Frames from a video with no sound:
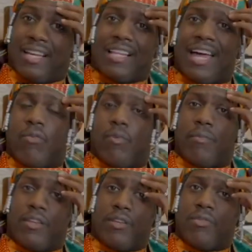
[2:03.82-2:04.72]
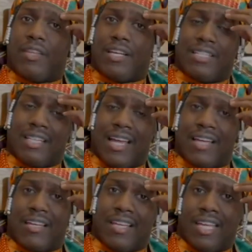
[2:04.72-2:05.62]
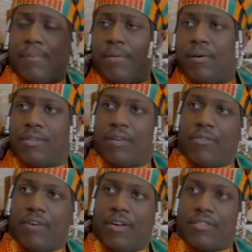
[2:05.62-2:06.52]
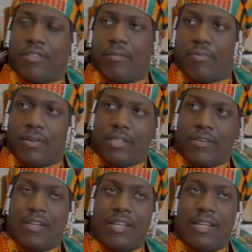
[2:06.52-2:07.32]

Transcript: how Derrick Jackson did. I thought women get all those things for